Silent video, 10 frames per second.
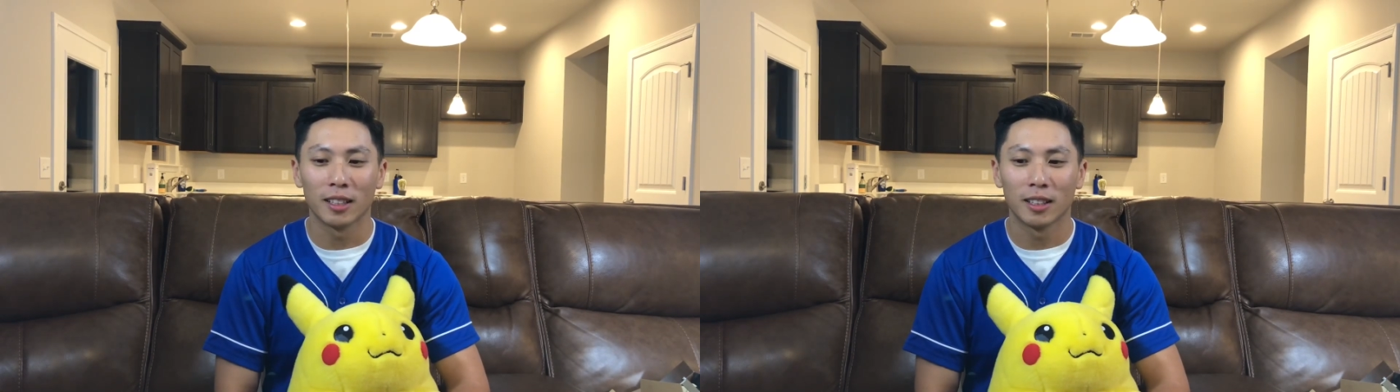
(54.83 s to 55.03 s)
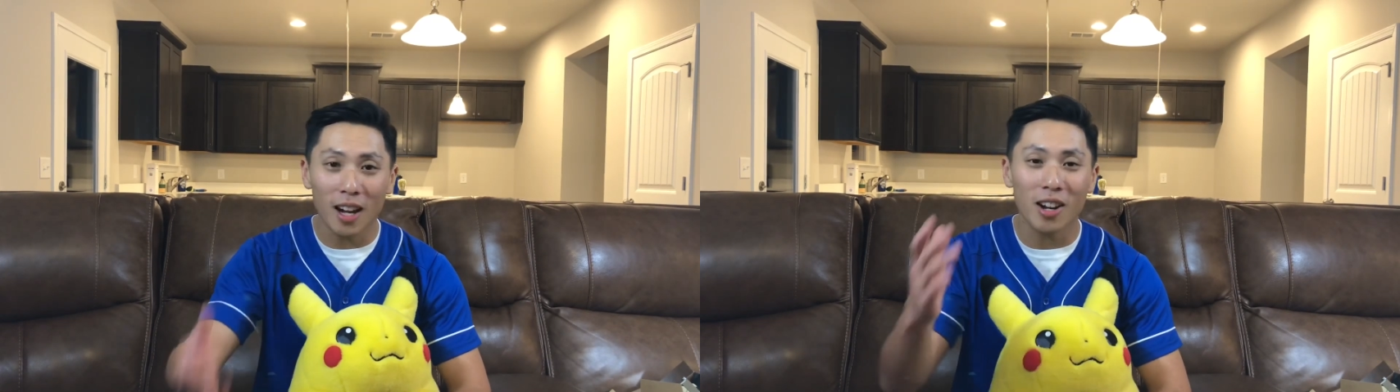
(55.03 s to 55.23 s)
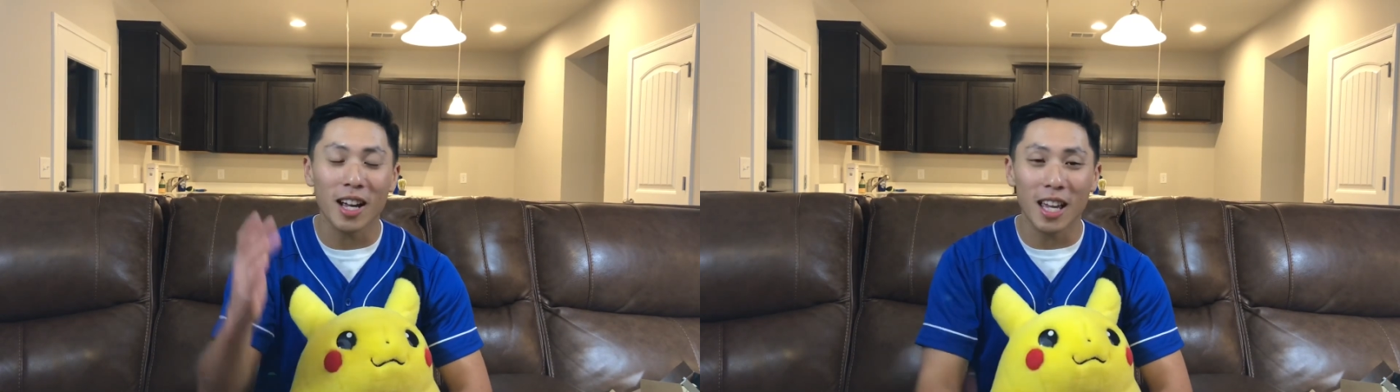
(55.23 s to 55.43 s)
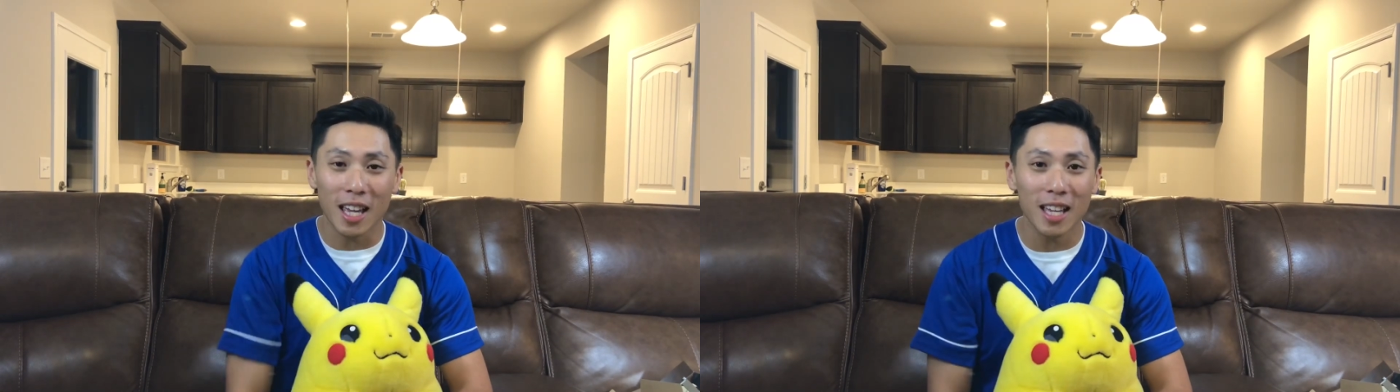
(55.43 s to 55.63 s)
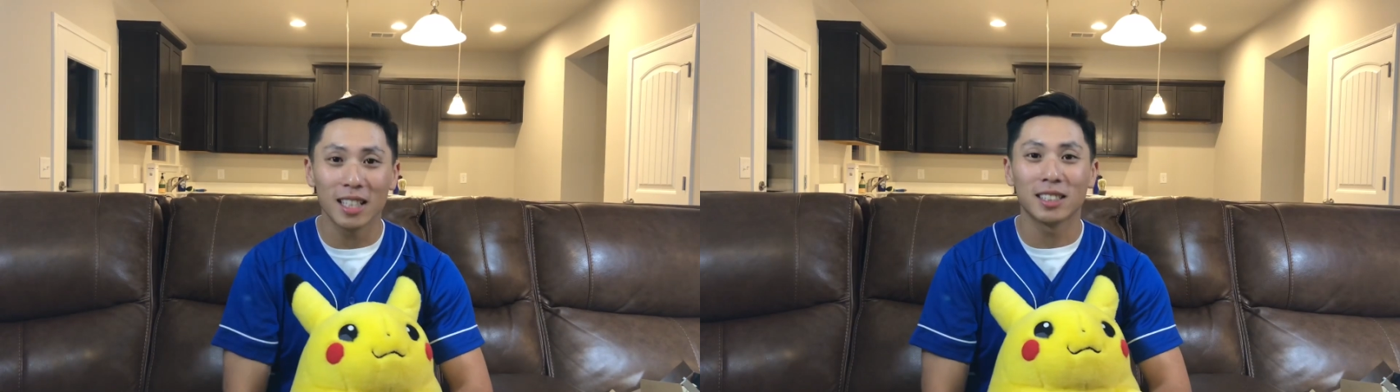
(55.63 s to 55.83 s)
There
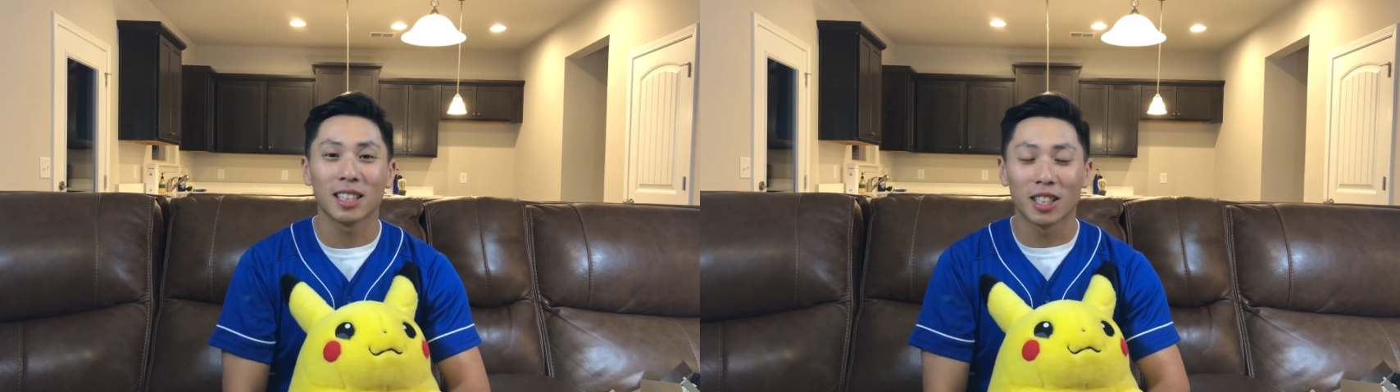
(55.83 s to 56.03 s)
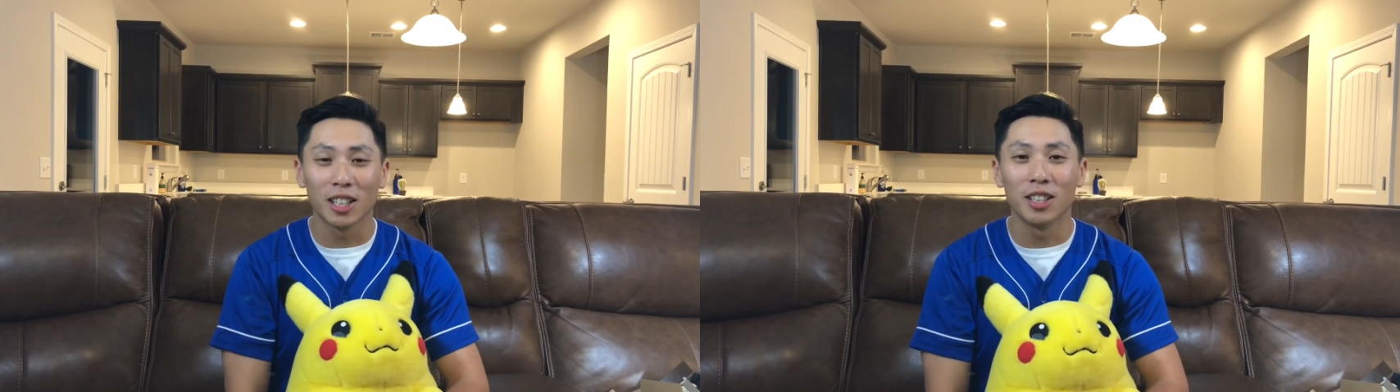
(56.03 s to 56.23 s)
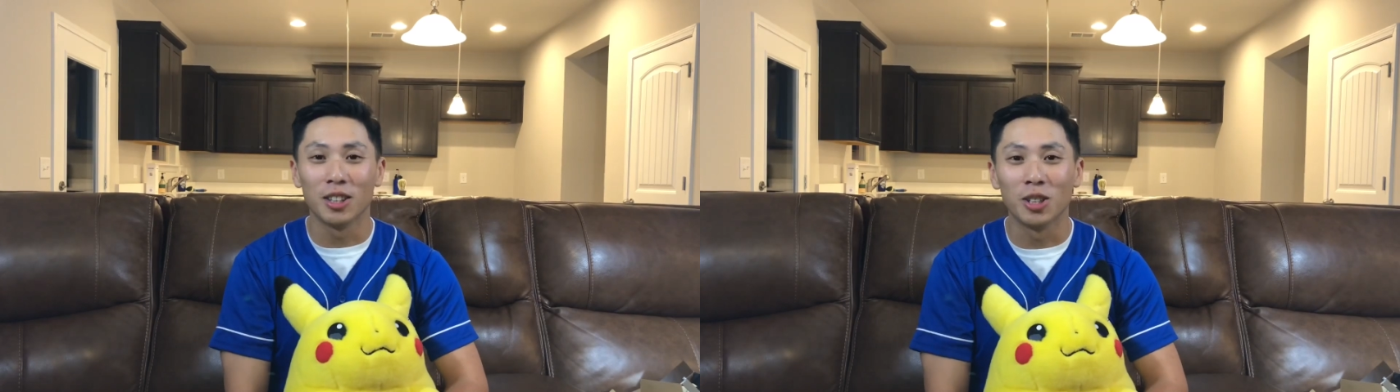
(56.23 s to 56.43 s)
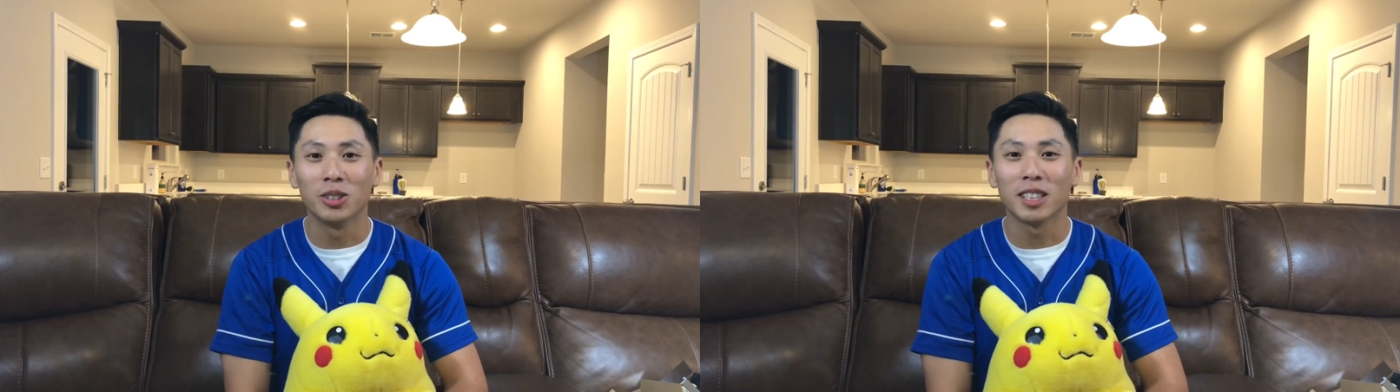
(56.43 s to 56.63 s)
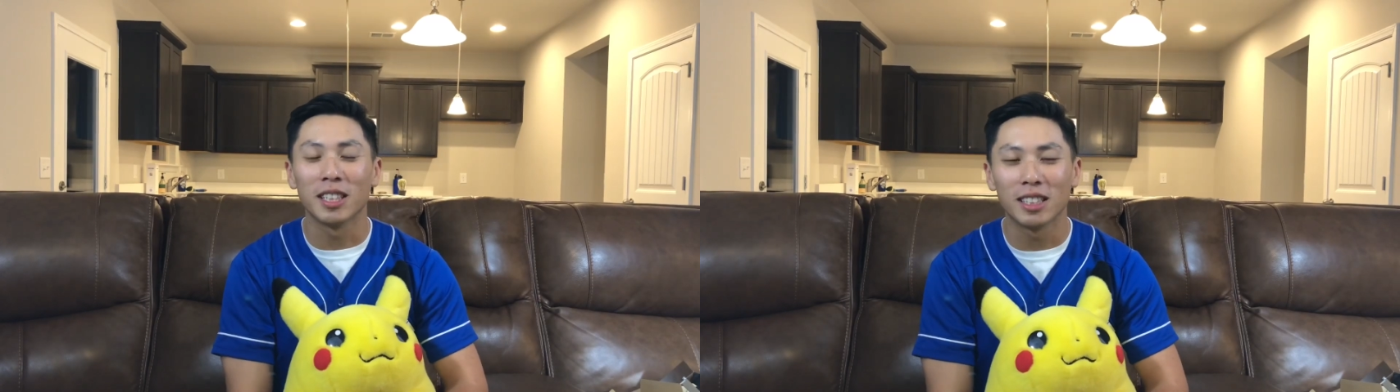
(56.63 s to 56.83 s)
is good
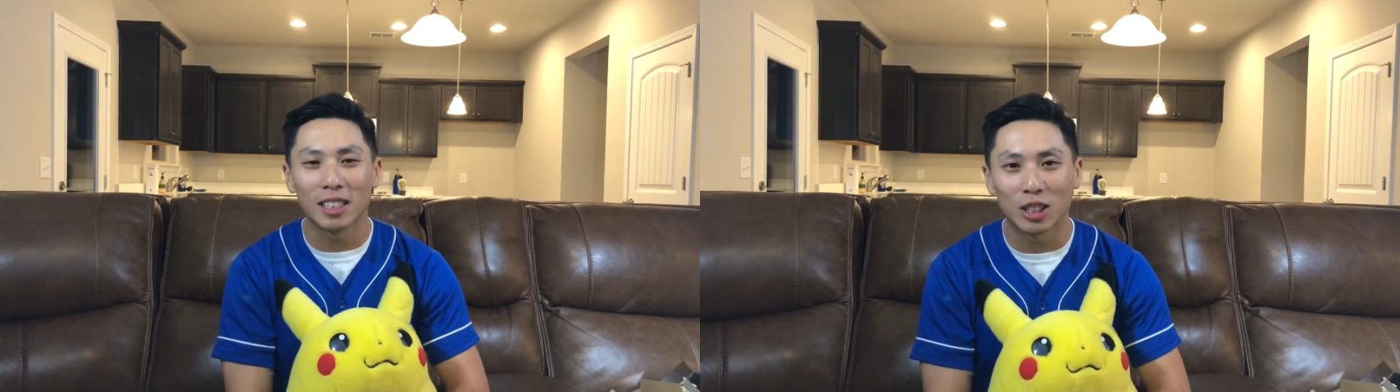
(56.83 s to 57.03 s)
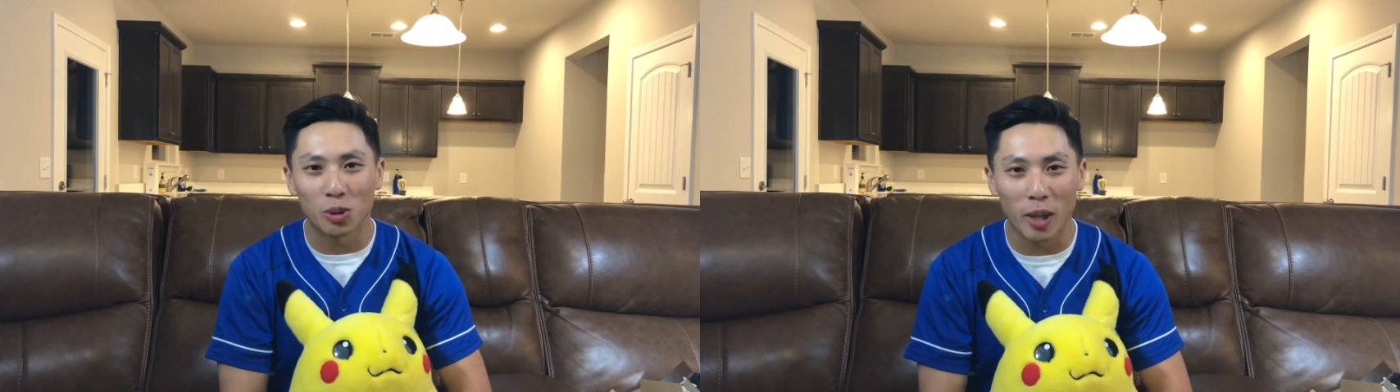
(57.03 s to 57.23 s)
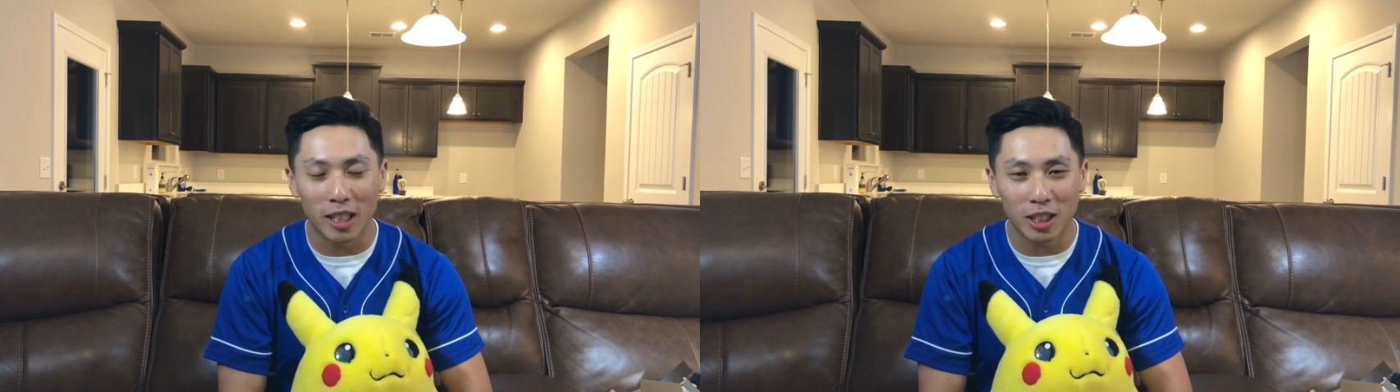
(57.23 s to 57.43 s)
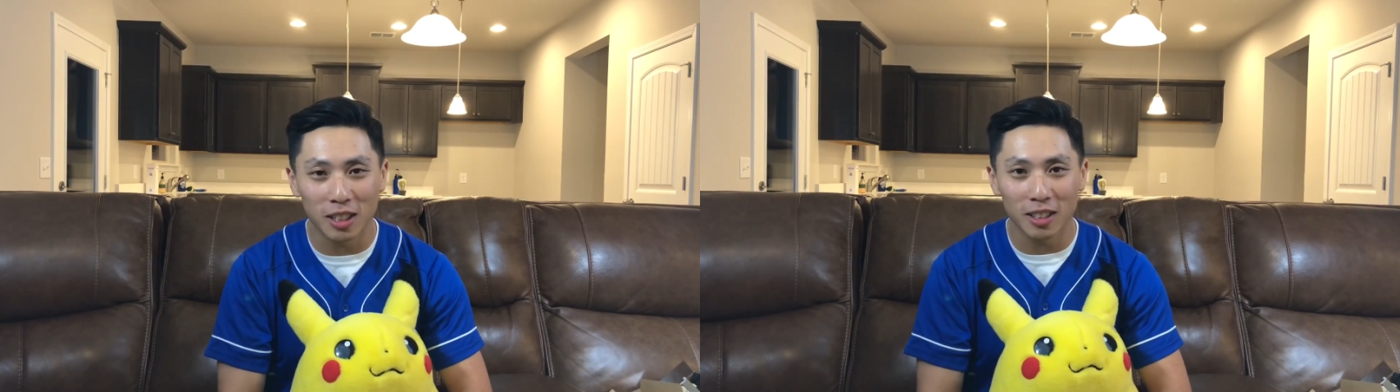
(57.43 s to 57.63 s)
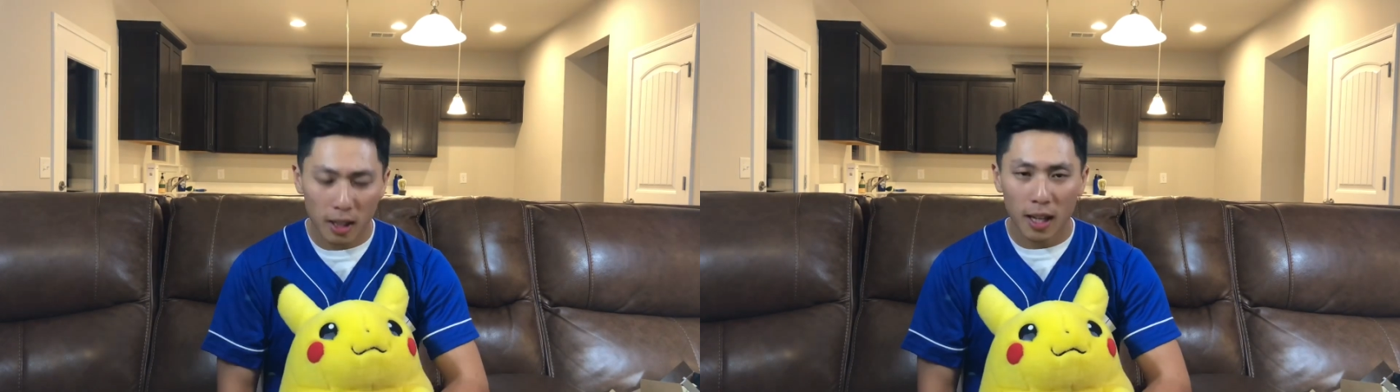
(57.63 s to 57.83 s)
news in this situation